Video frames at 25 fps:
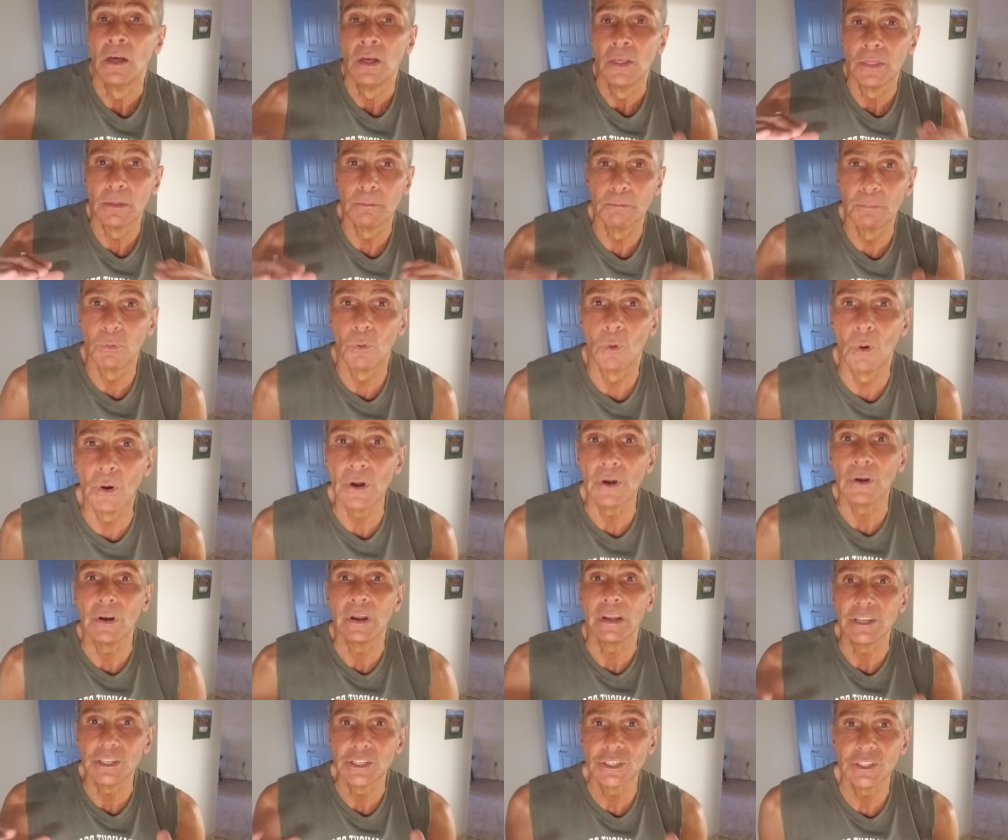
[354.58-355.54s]
The border
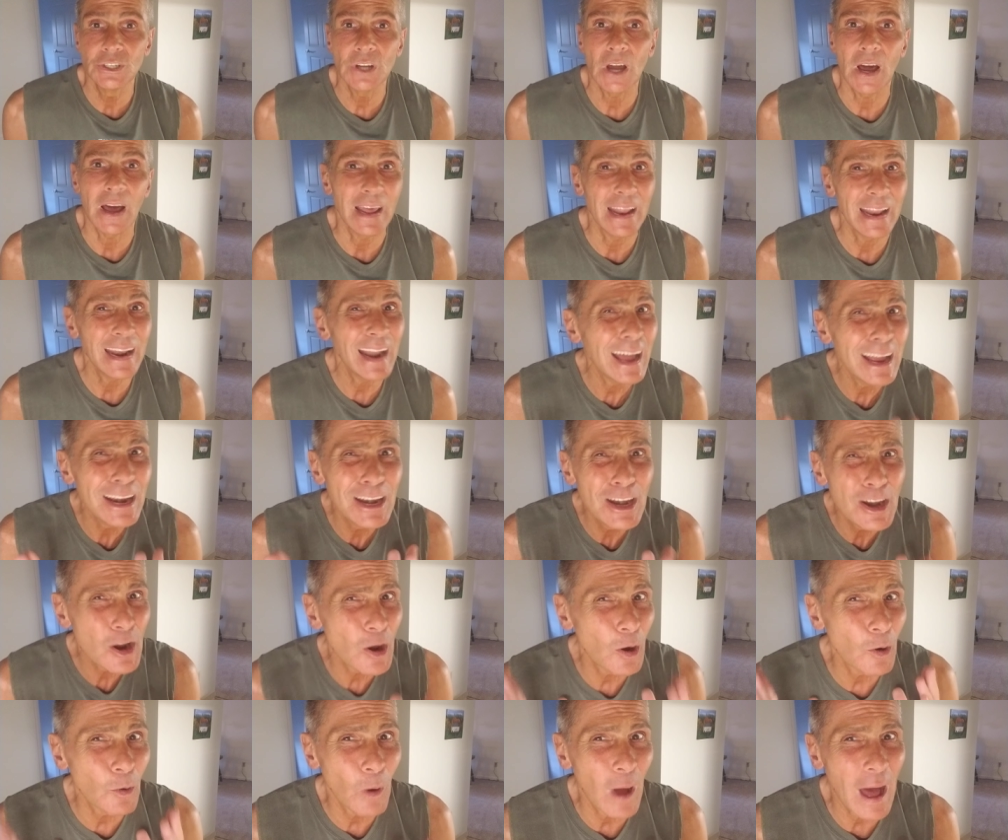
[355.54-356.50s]
is shut. And I
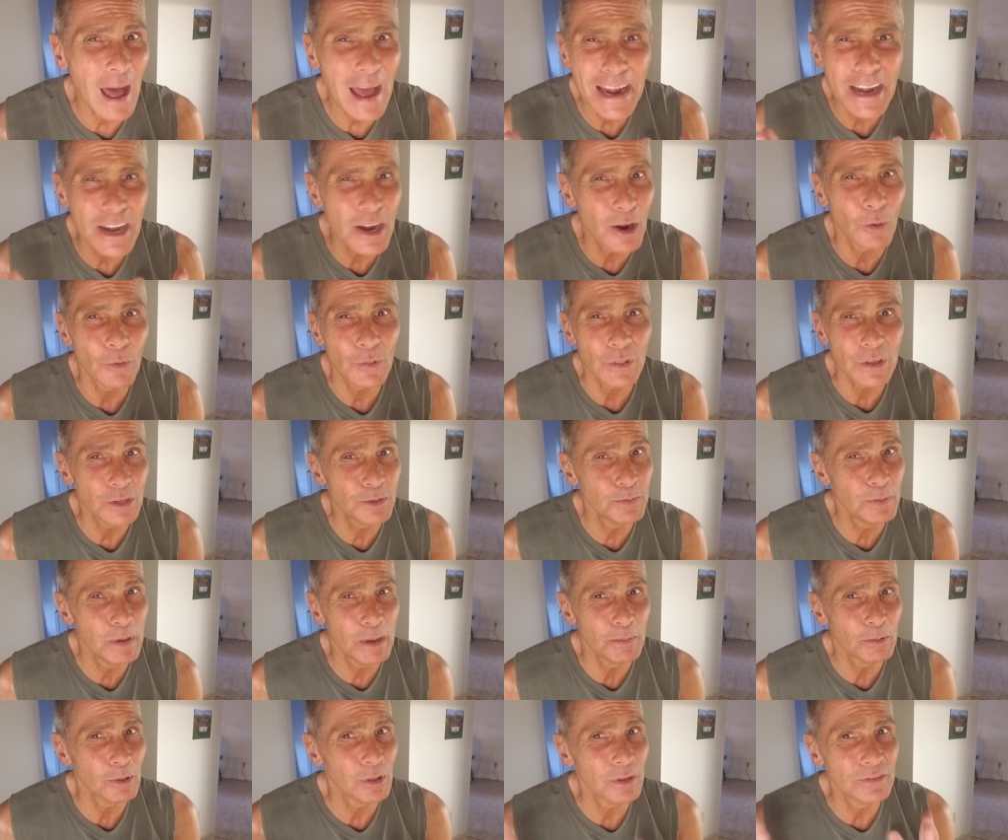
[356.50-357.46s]
know, I know these
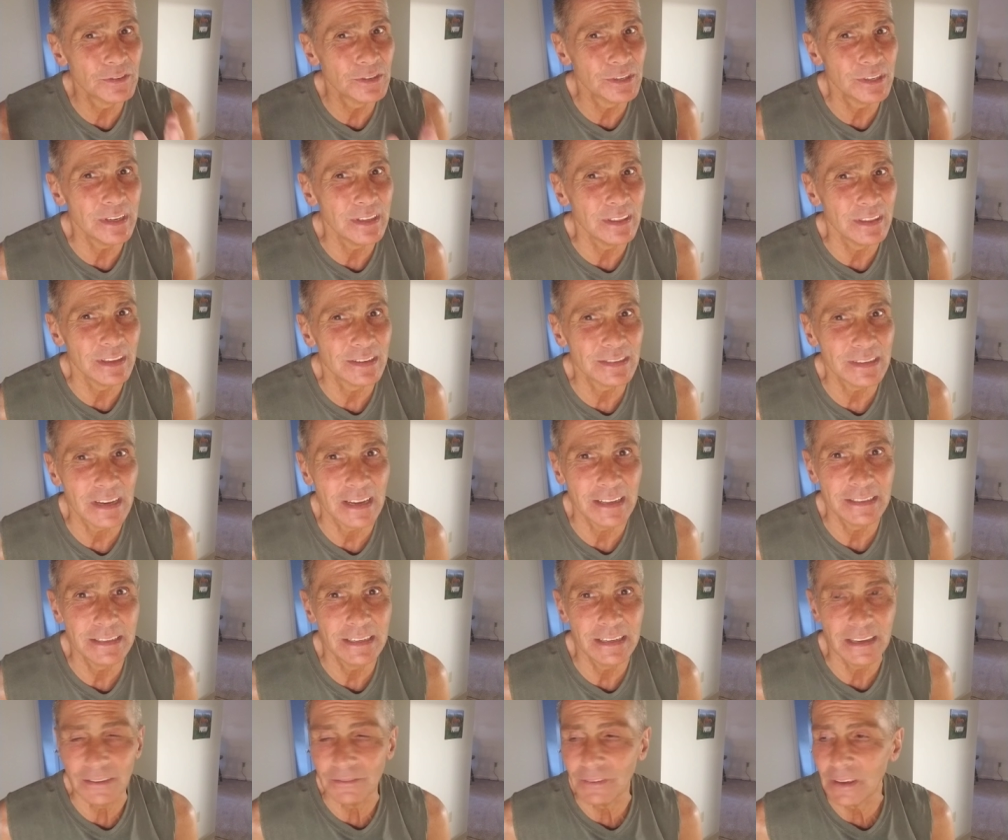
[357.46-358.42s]
people have seen this on
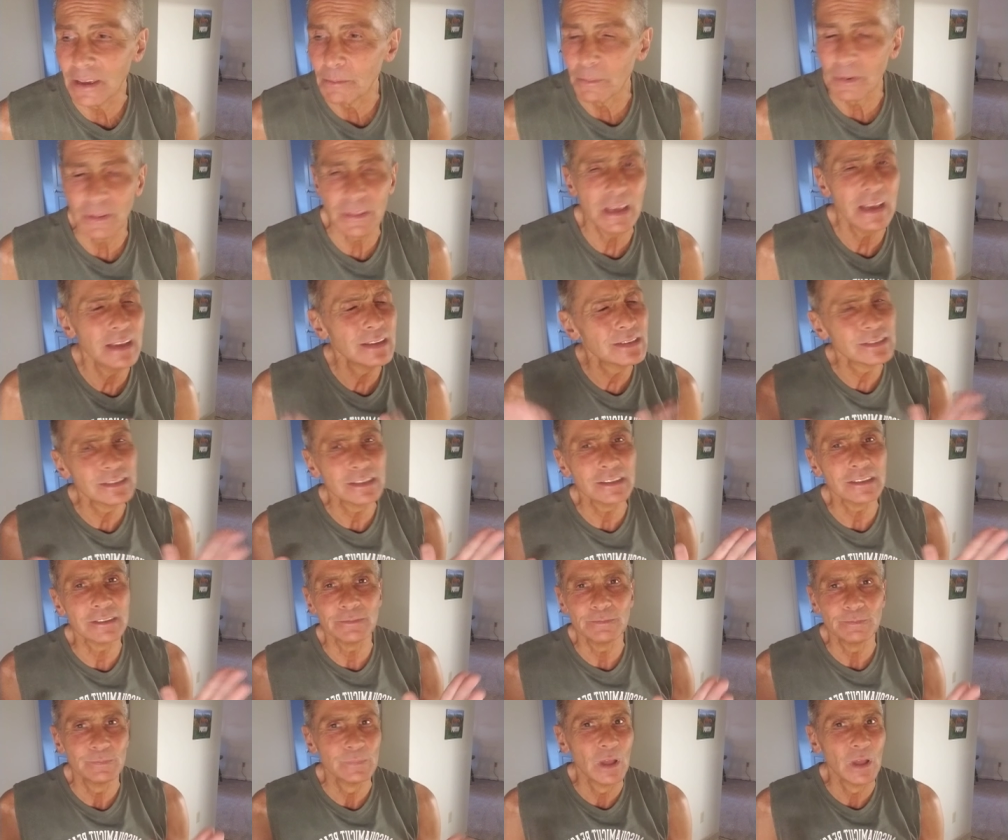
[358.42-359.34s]
TV, but they still,